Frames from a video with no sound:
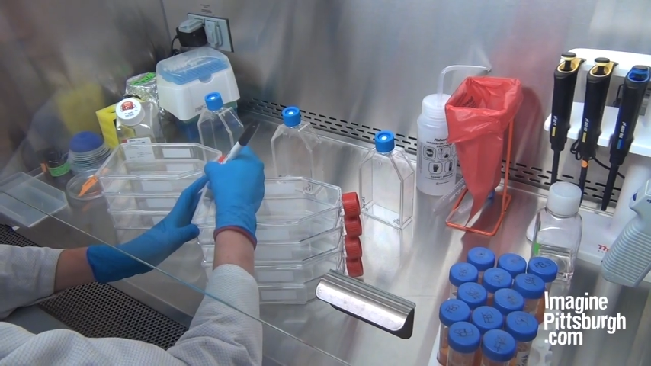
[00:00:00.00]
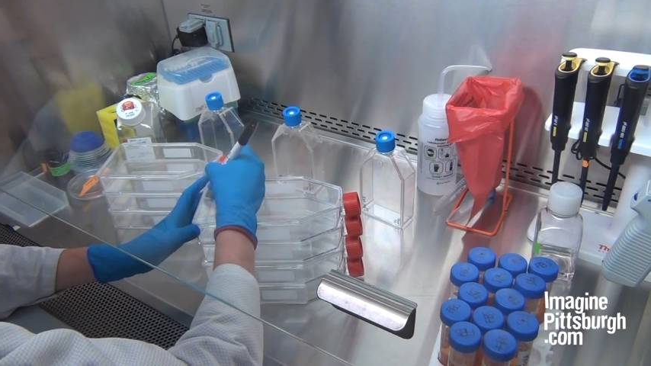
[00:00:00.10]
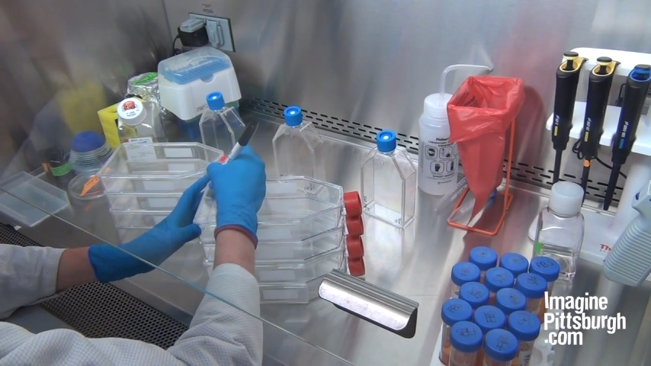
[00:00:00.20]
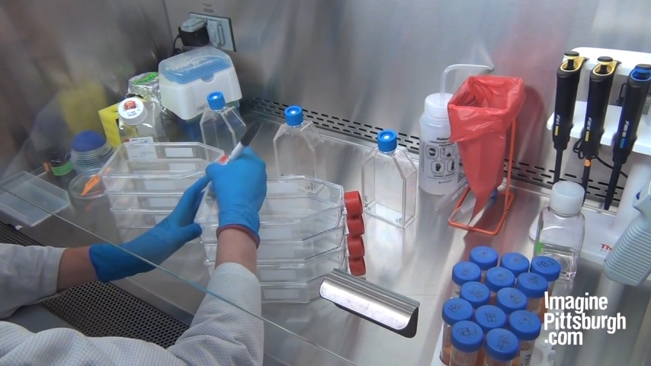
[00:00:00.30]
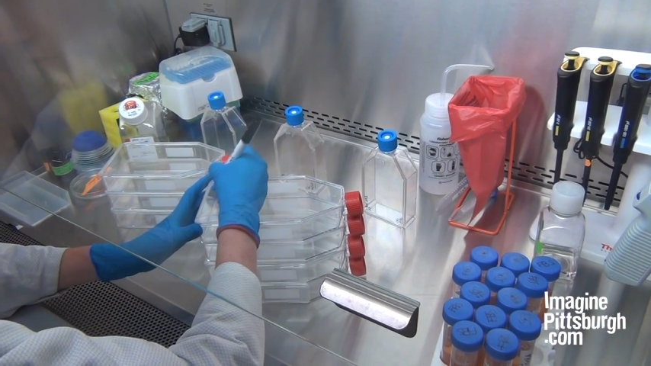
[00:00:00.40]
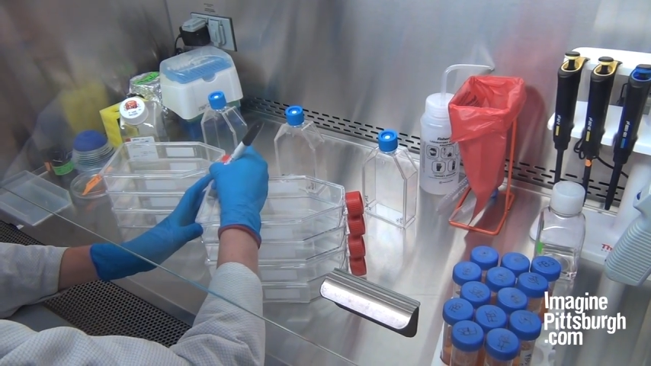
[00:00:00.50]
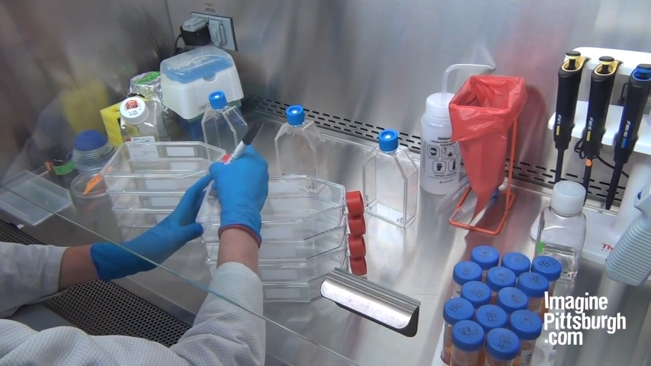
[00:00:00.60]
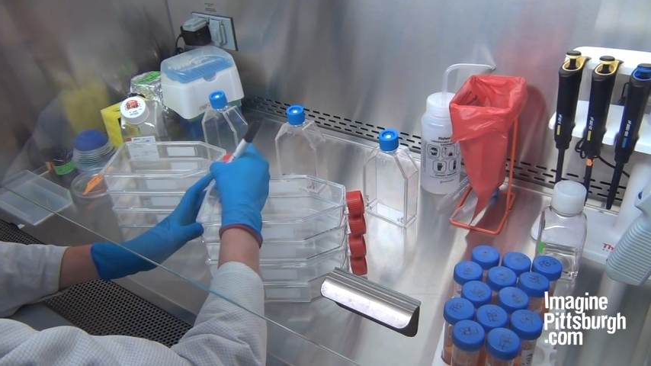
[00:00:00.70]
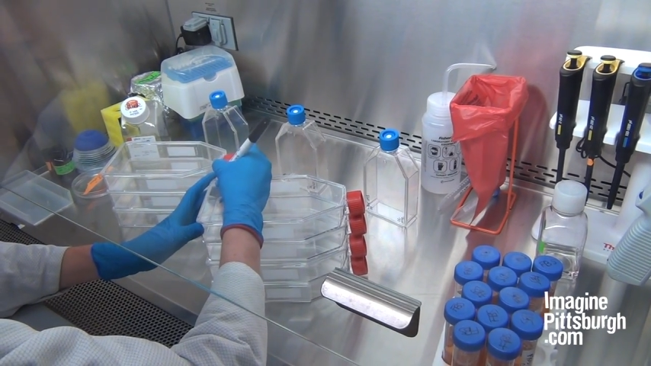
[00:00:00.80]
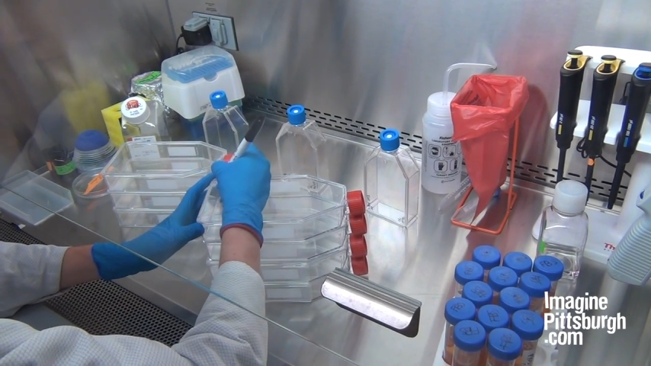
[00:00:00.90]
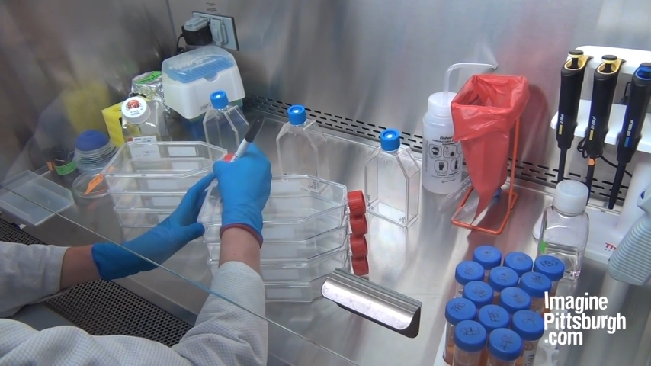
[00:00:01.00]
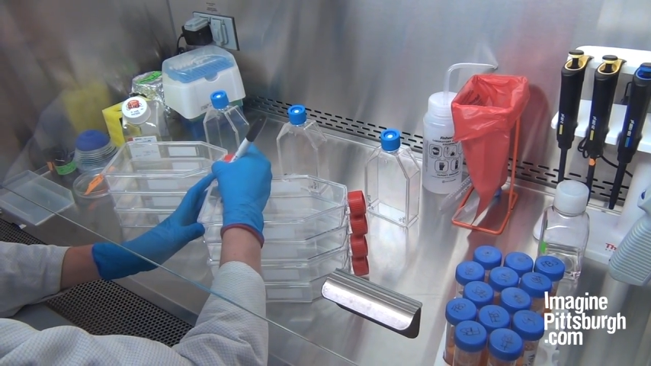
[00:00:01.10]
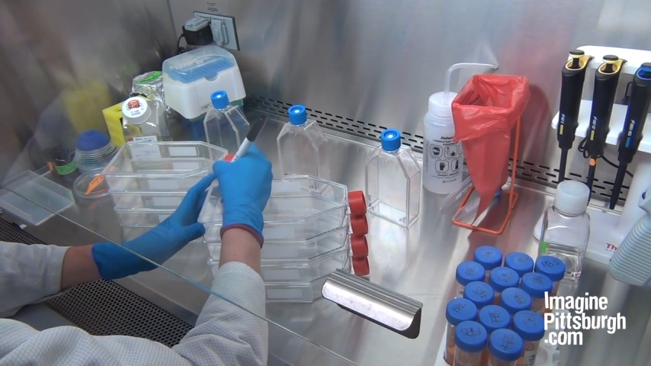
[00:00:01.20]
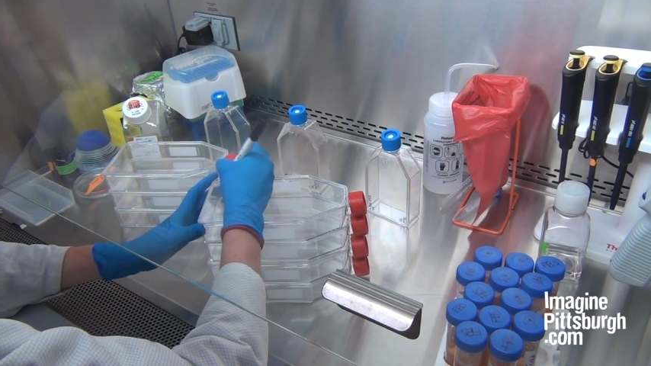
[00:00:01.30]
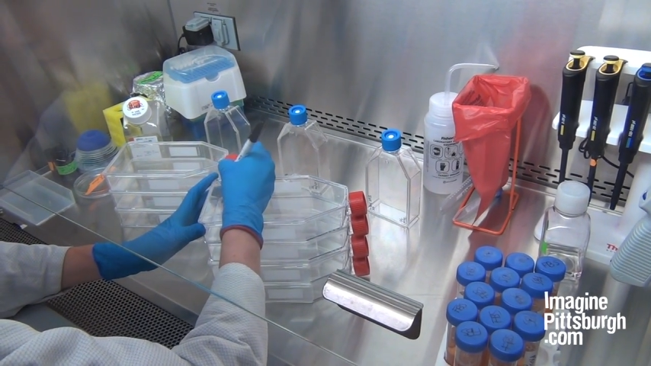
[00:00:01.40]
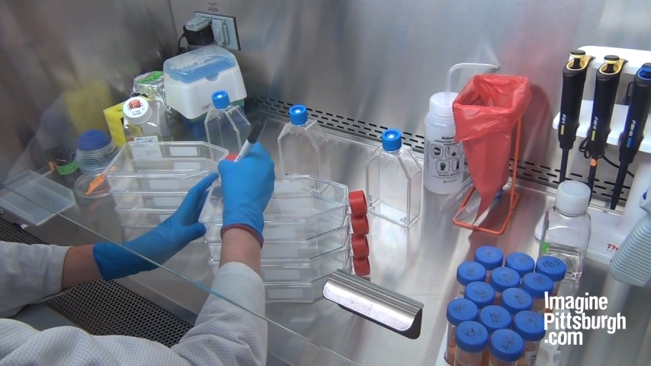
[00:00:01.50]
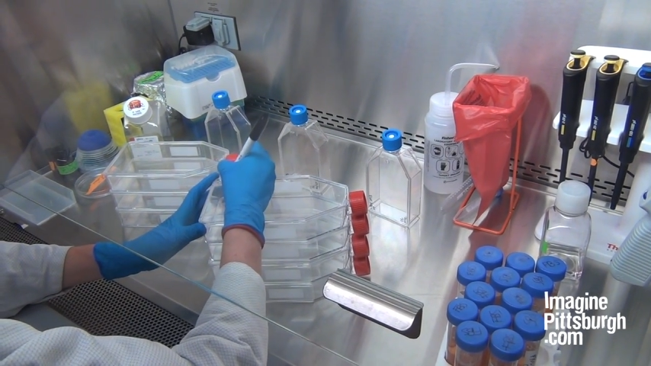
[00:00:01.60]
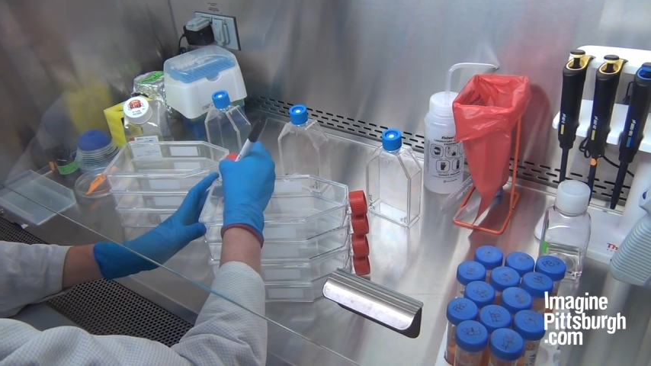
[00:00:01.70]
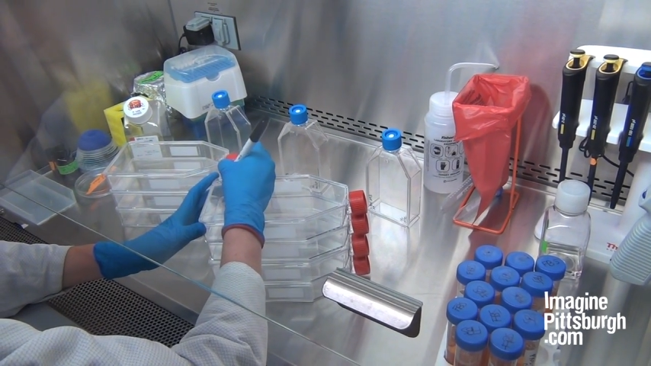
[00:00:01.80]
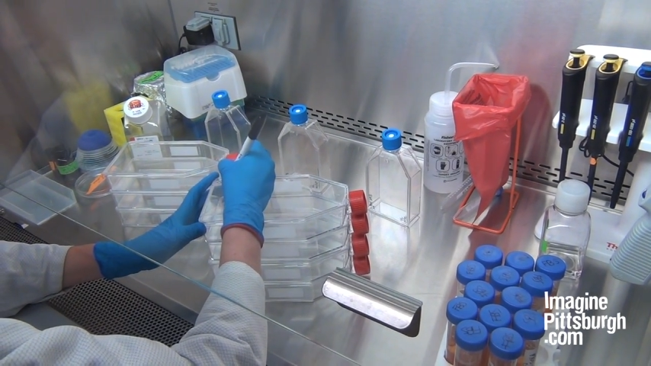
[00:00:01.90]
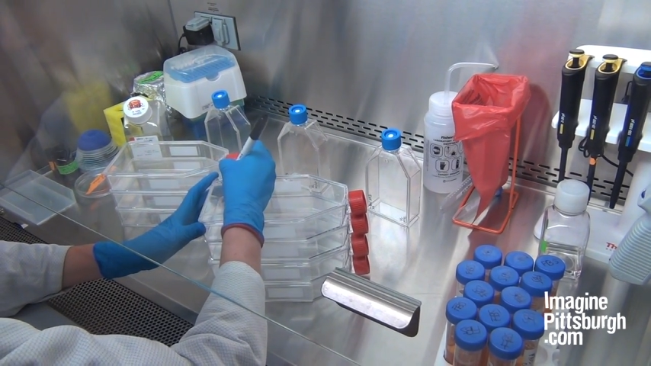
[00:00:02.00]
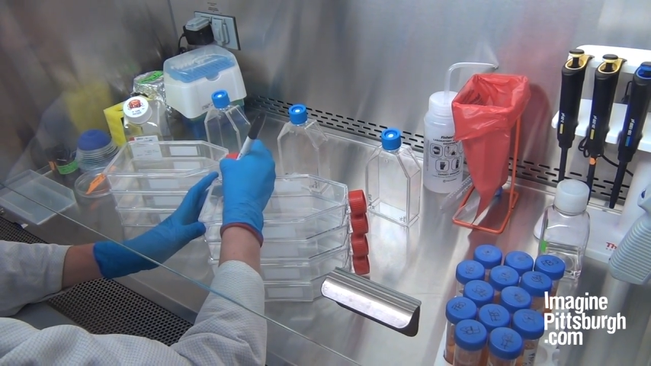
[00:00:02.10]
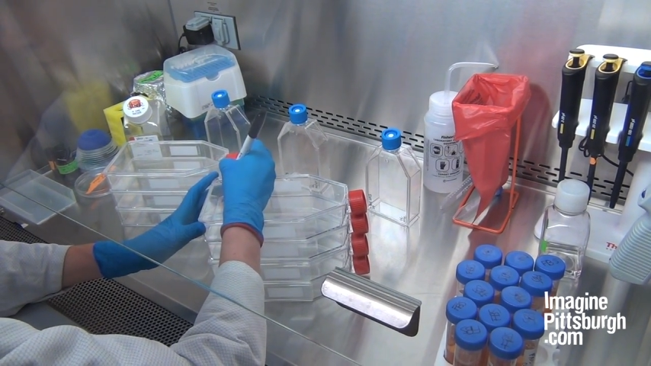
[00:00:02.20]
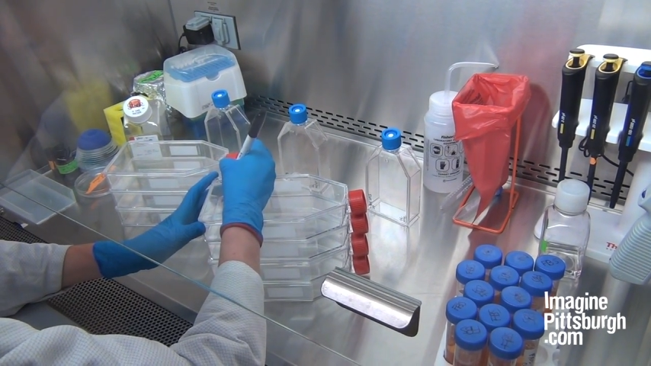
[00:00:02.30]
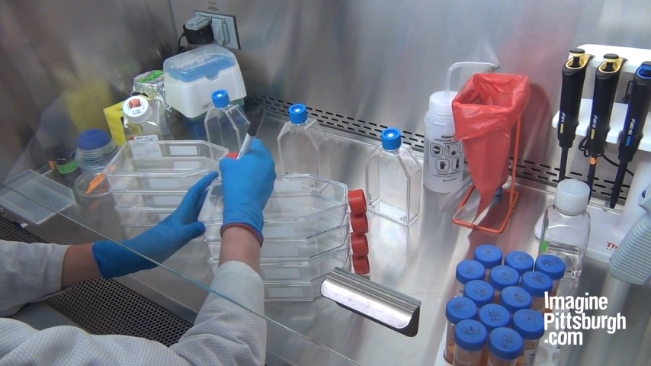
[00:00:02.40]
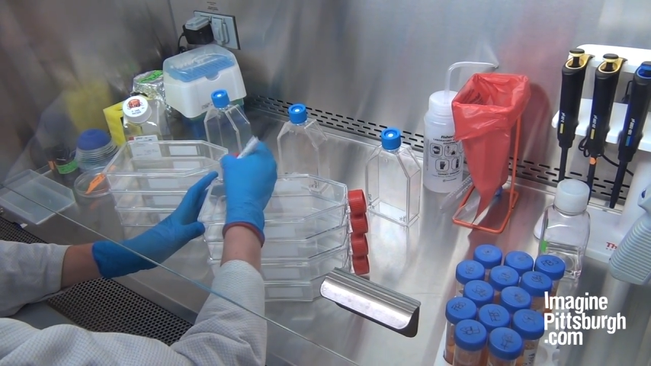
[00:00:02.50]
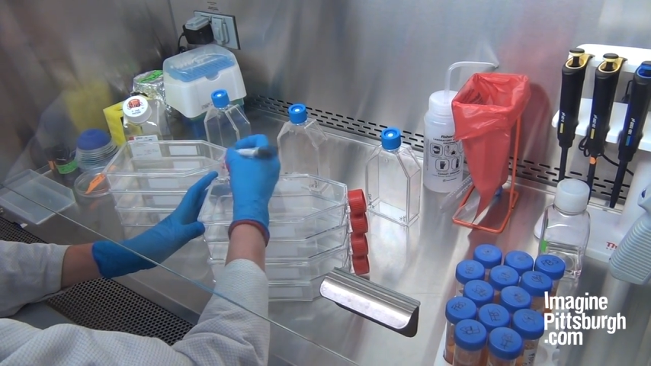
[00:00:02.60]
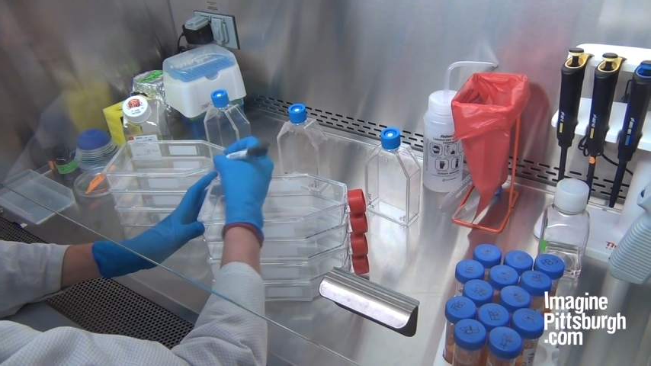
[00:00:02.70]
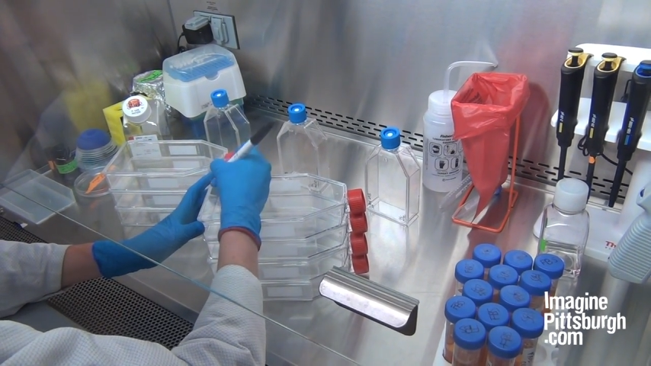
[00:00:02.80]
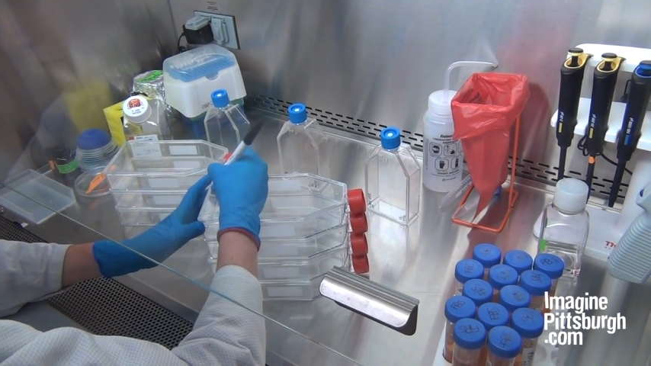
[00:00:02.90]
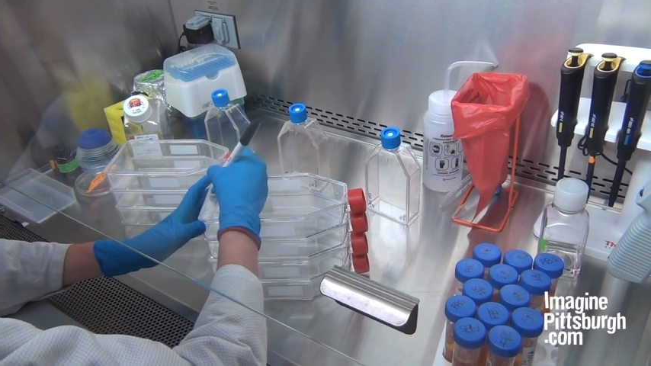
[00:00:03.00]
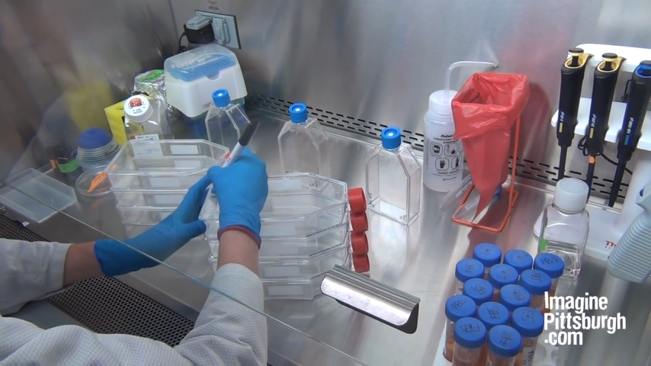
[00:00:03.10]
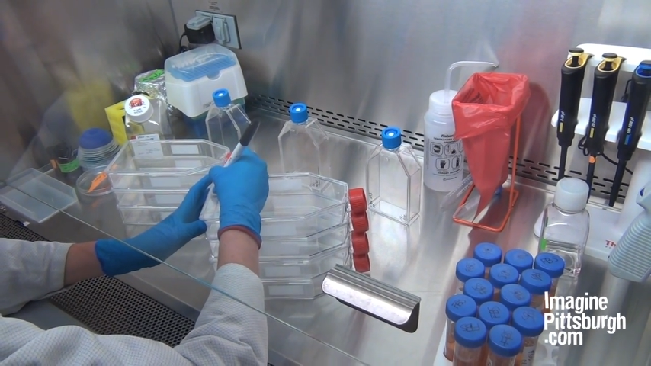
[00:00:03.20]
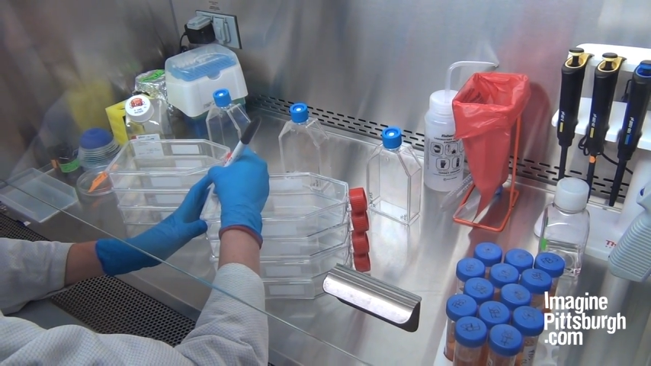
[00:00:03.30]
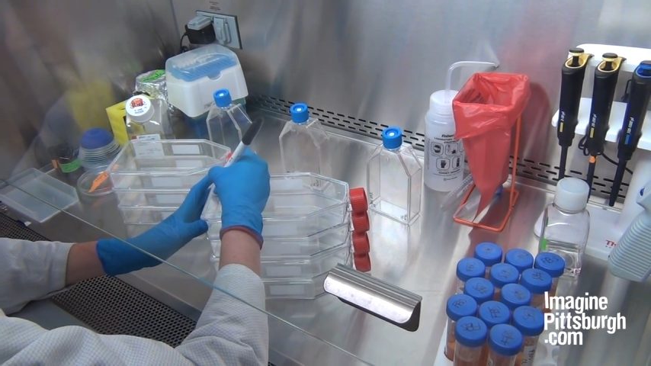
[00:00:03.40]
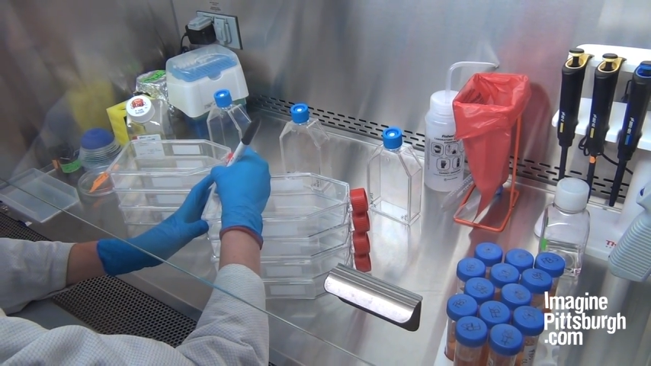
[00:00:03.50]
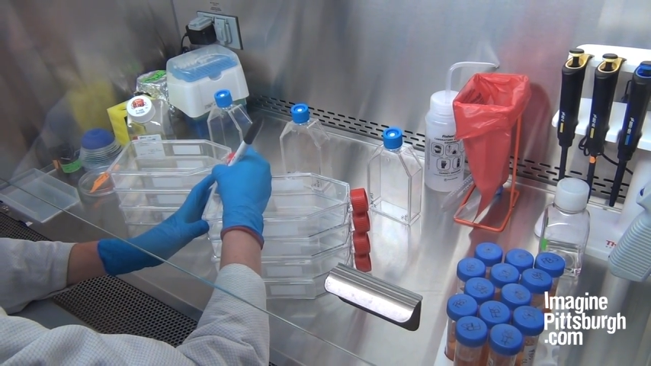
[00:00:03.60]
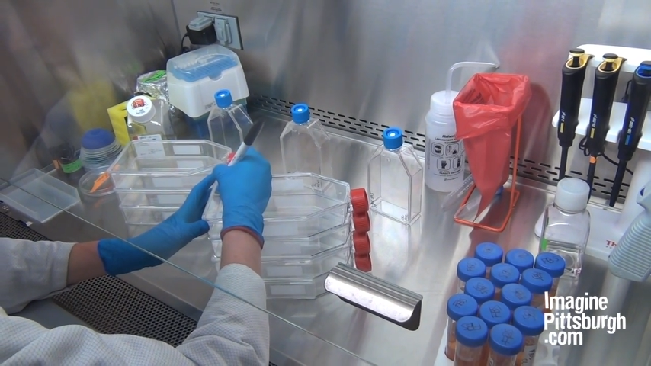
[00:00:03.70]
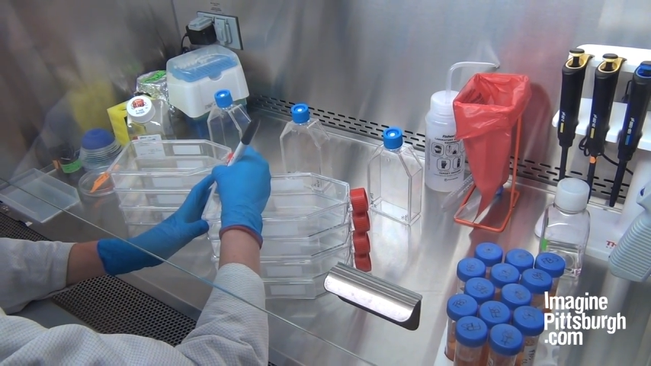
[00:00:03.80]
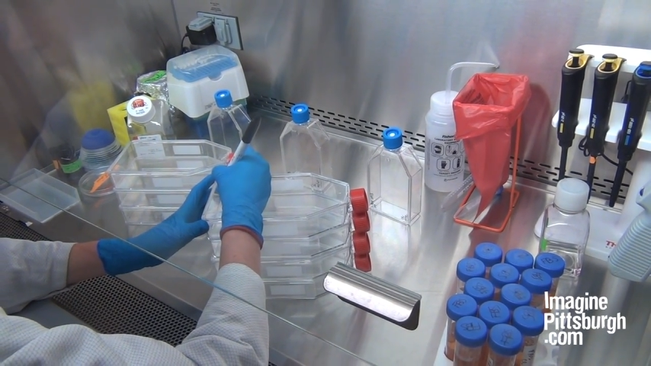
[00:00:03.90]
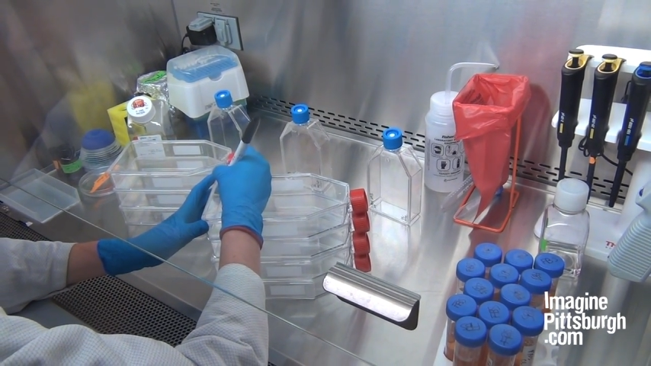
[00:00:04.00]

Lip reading: [unreadable: no face in view]